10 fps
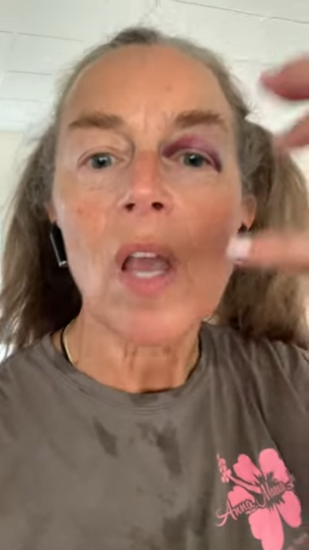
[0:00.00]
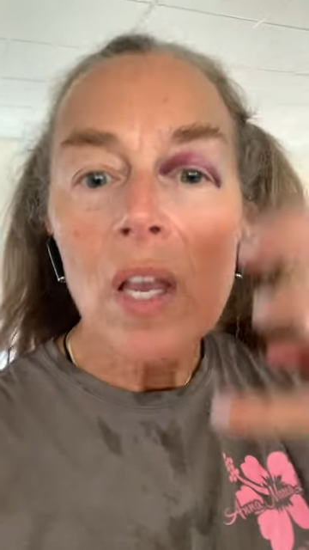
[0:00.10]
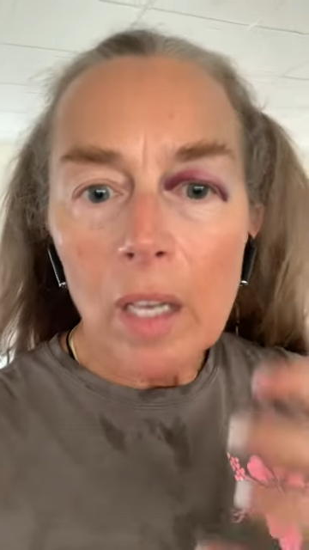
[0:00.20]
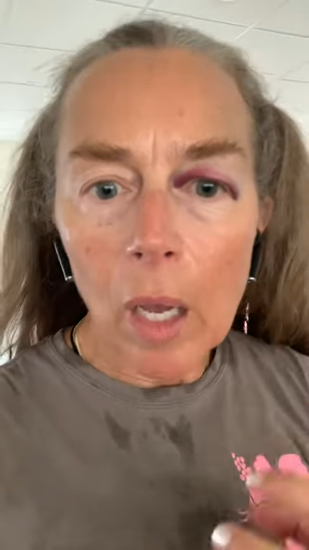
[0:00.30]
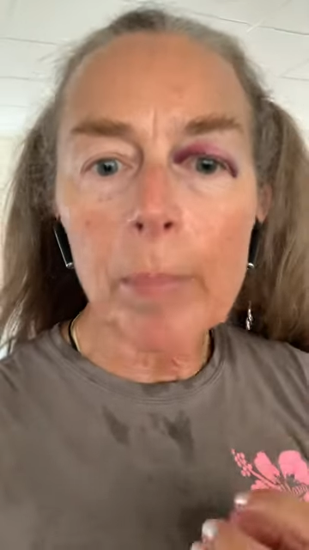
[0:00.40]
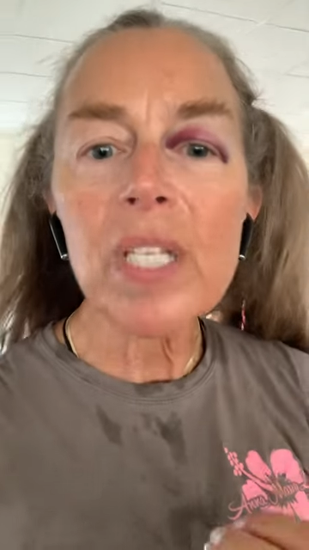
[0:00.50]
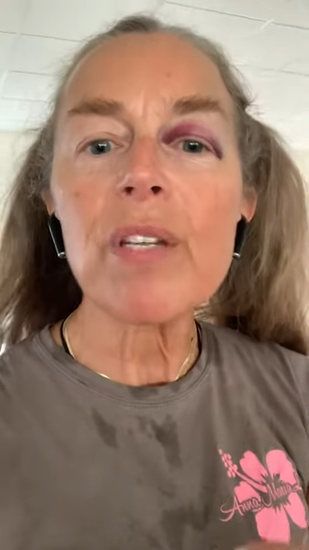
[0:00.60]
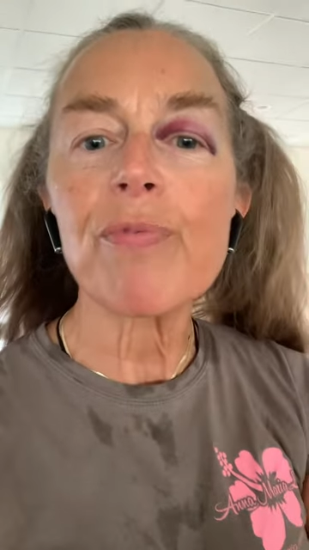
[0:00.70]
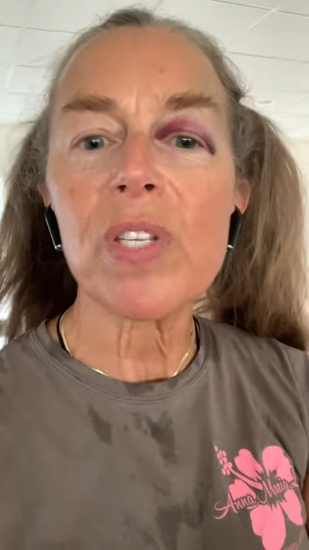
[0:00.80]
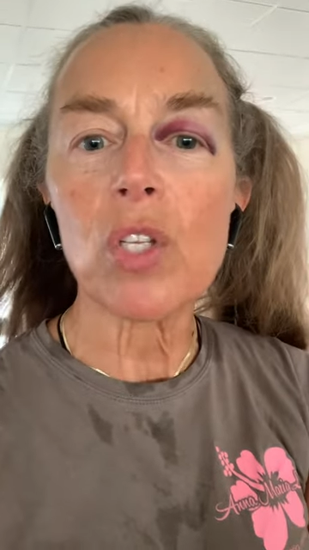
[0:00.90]
come into
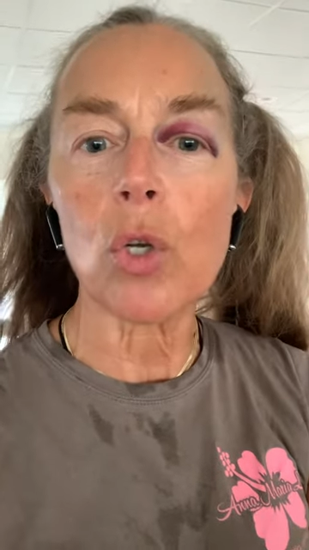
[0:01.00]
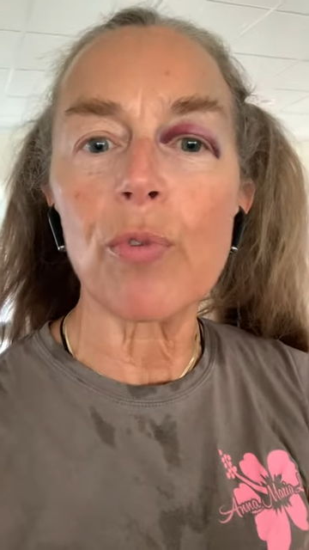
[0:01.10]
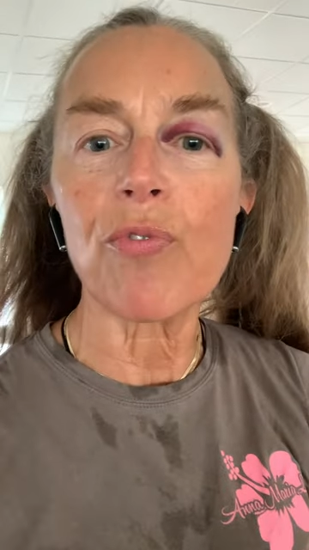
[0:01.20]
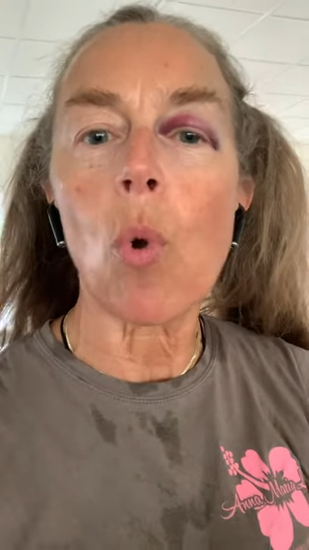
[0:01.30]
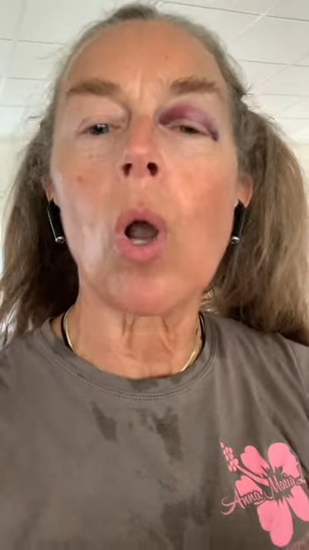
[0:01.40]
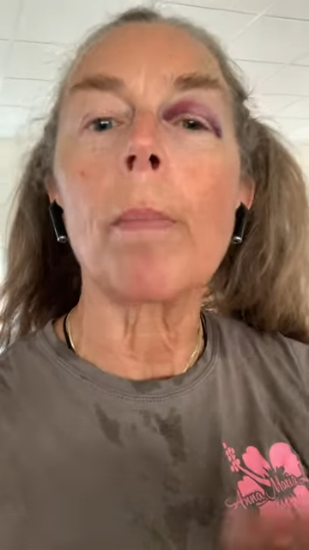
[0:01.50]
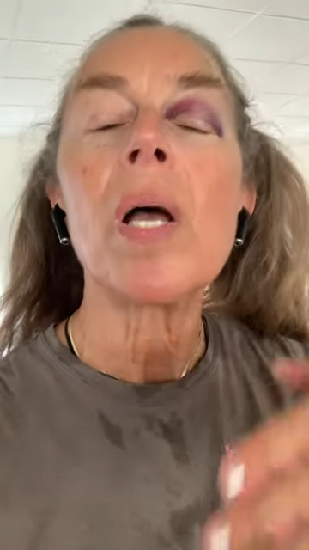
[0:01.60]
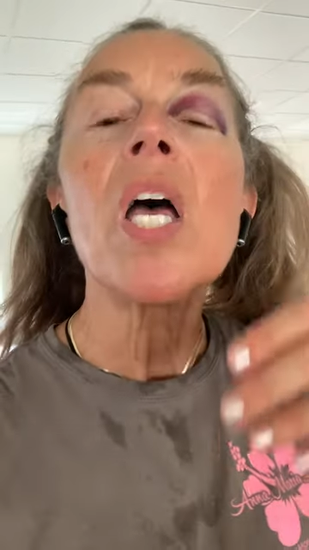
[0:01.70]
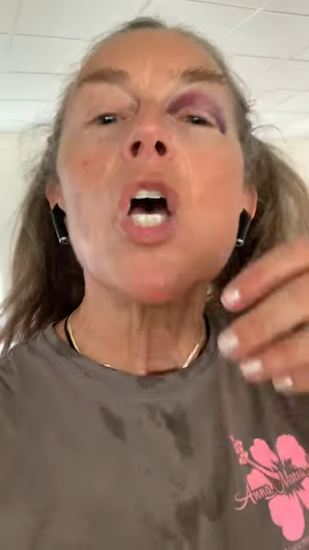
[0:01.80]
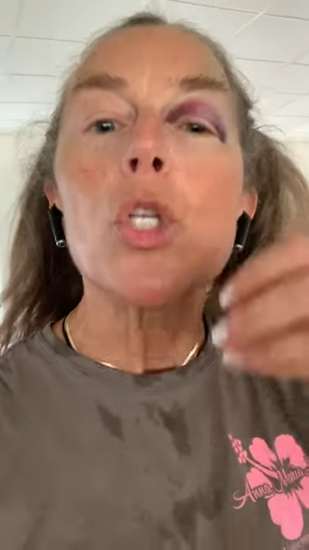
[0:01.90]
physical form
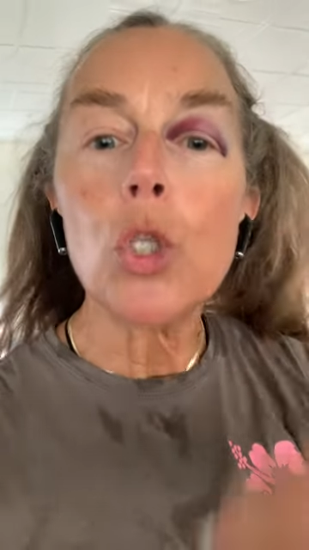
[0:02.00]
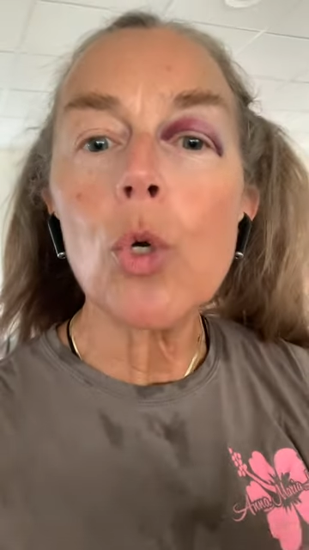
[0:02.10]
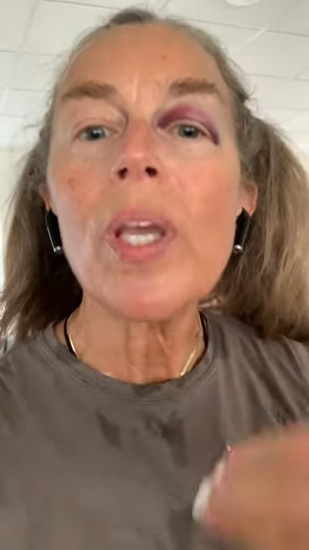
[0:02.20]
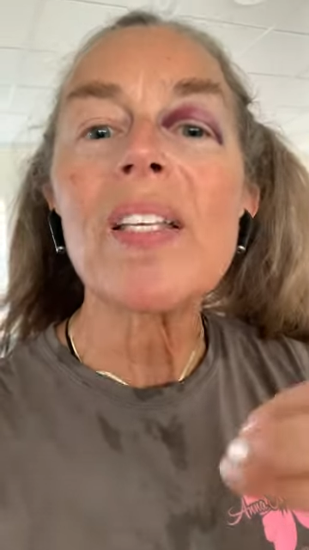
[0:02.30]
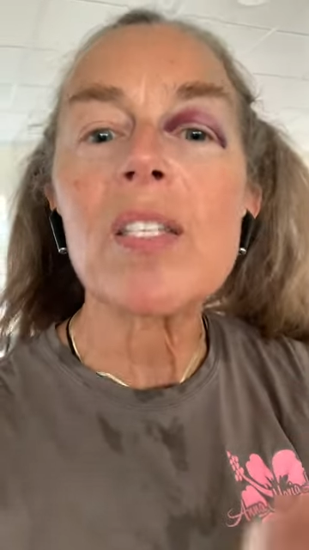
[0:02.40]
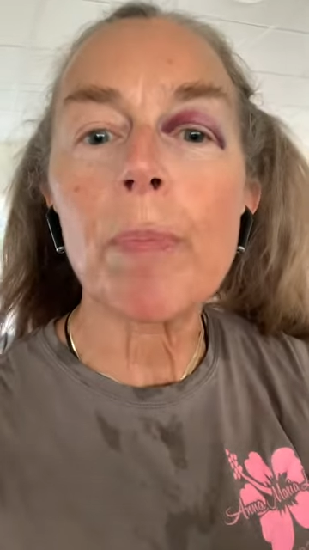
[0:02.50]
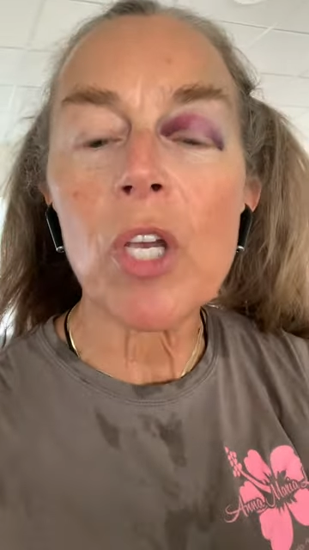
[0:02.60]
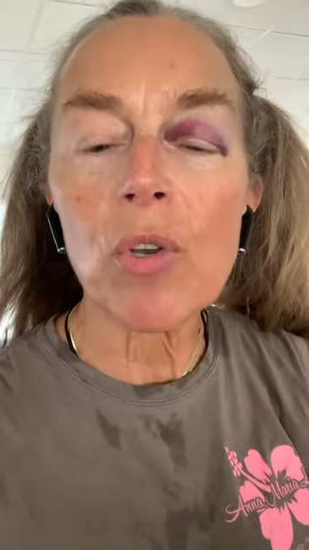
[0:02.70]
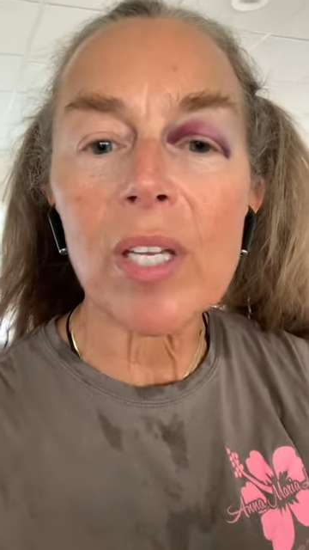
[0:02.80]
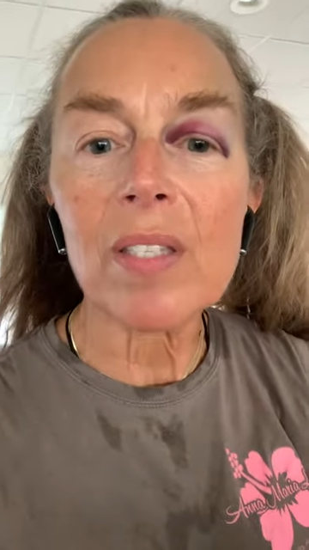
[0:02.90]
to
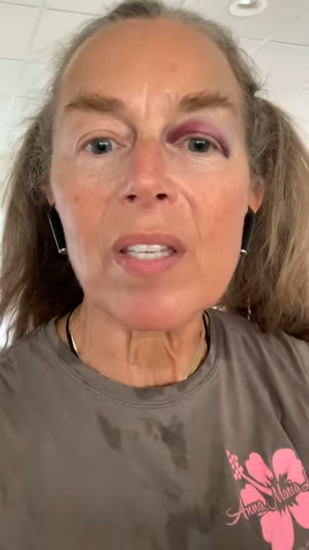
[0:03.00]
experience